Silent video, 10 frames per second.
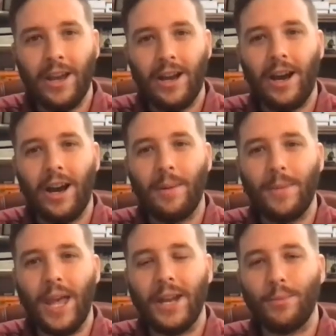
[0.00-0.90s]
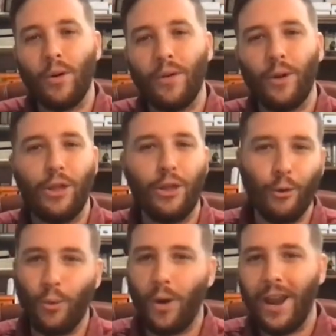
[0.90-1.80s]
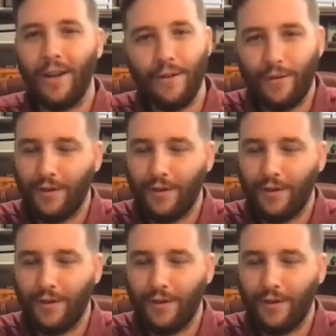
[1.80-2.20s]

that is more for a third wave